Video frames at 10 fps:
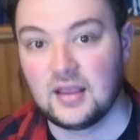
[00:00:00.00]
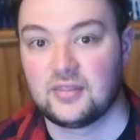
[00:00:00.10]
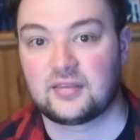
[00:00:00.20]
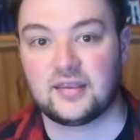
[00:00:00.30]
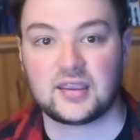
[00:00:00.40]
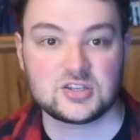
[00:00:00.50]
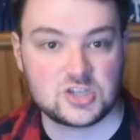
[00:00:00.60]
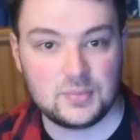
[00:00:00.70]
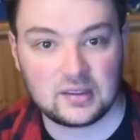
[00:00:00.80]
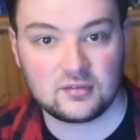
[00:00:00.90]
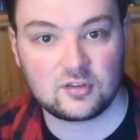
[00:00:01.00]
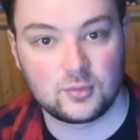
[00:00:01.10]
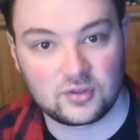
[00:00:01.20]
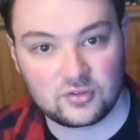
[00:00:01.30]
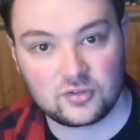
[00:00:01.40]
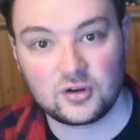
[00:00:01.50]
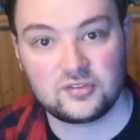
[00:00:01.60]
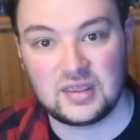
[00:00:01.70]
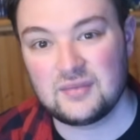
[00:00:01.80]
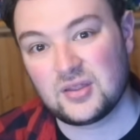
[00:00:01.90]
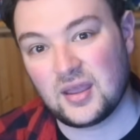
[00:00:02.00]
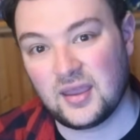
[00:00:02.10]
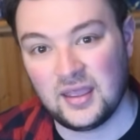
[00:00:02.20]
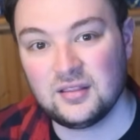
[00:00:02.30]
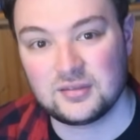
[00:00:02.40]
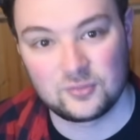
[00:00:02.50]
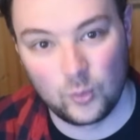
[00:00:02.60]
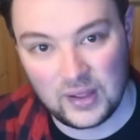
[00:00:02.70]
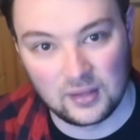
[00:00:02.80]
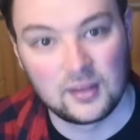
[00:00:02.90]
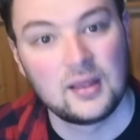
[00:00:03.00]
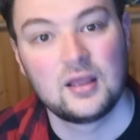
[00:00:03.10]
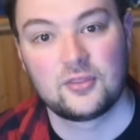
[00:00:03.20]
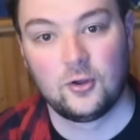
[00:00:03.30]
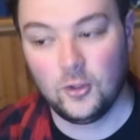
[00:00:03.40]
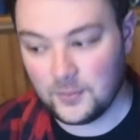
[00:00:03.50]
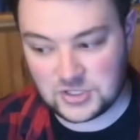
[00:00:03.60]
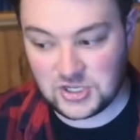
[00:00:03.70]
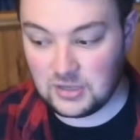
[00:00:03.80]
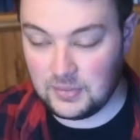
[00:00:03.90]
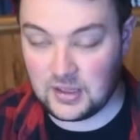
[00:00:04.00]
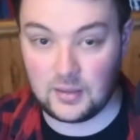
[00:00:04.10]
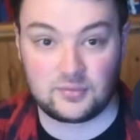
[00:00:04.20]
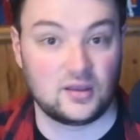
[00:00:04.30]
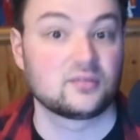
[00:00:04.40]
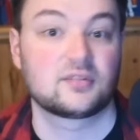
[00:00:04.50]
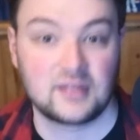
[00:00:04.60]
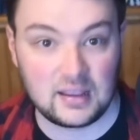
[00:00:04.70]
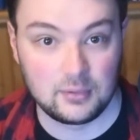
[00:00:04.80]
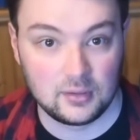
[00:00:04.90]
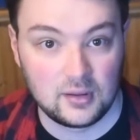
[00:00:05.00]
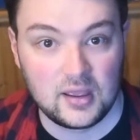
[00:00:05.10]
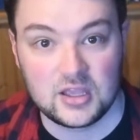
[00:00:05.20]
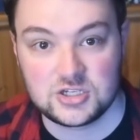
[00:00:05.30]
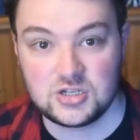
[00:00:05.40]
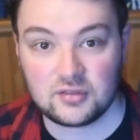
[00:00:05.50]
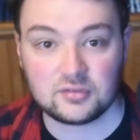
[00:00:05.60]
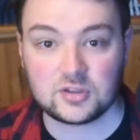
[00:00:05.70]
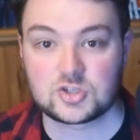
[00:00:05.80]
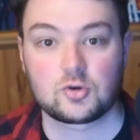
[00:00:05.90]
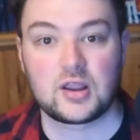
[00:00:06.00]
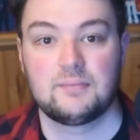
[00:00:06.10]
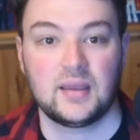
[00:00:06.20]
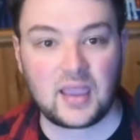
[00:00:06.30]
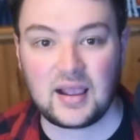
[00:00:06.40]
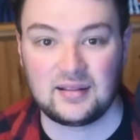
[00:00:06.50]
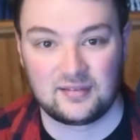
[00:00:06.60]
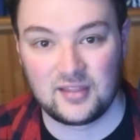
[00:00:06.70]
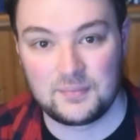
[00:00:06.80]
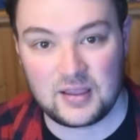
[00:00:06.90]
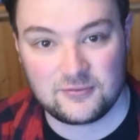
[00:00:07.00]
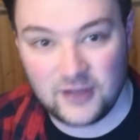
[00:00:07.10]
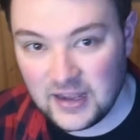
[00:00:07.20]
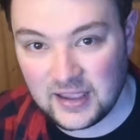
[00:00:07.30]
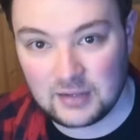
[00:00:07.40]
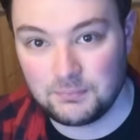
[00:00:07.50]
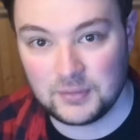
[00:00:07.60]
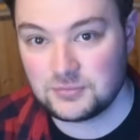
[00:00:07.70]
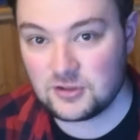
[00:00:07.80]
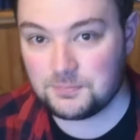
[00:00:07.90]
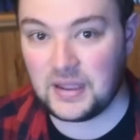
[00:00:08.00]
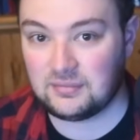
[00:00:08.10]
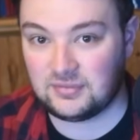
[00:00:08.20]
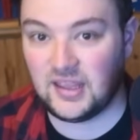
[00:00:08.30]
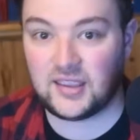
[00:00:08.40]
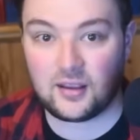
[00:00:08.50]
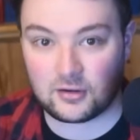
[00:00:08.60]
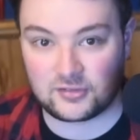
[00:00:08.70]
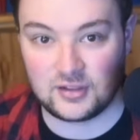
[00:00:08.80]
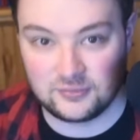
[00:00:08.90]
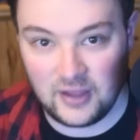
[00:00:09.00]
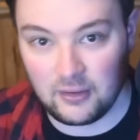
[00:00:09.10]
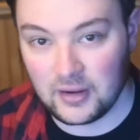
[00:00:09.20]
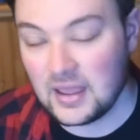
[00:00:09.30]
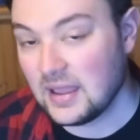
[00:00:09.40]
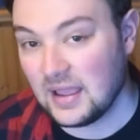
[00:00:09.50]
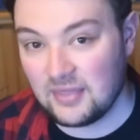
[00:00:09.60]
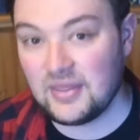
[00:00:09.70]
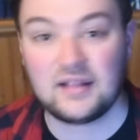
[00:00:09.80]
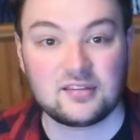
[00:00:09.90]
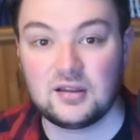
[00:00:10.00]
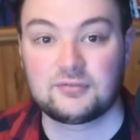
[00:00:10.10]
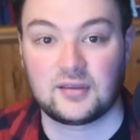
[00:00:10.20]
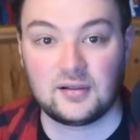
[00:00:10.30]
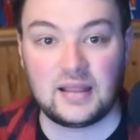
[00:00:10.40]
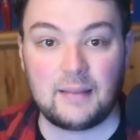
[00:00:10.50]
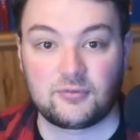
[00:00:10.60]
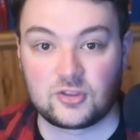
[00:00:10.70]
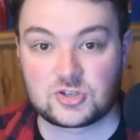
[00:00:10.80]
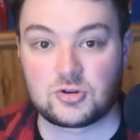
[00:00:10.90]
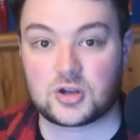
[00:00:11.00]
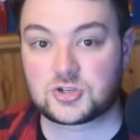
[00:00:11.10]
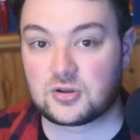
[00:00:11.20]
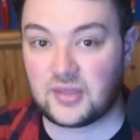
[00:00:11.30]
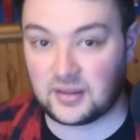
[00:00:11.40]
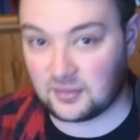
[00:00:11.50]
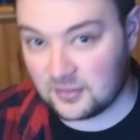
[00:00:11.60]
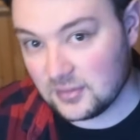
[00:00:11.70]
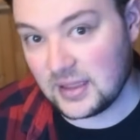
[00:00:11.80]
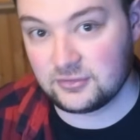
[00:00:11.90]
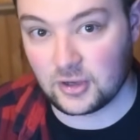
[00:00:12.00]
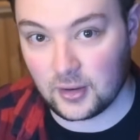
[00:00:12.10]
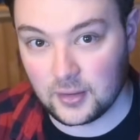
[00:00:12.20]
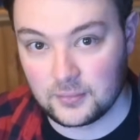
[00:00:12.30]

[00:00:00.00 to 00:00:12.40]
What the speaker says: The second she begins to assert even a hint of will, the whole machine becomes unstable. She doesn't destroy Mechagodzilla by fighting it, but just by taking herself out, and that's enough to collapse the structure that enslaved her.